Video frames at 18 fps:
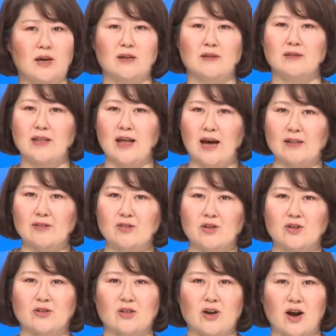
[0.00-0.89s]
not
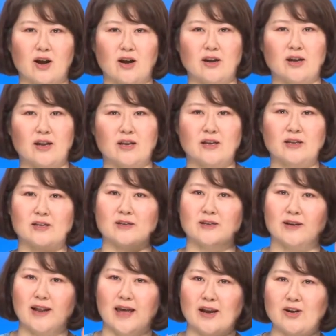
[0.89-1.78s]
the targeted
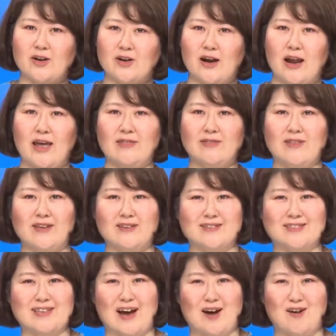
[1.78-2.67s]
letter and then
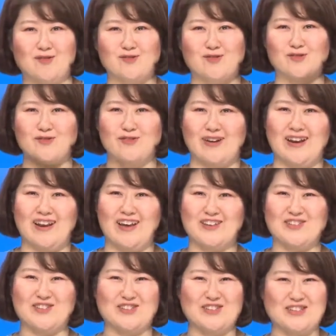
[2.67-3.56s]
sound
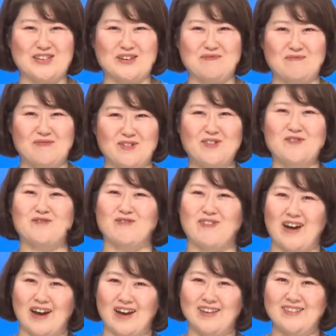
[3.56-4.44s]
relationship,
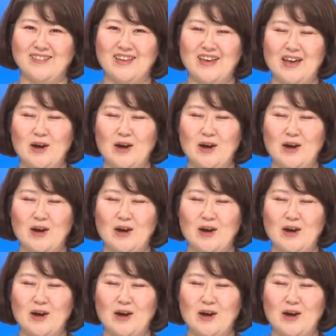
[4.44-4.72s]
right?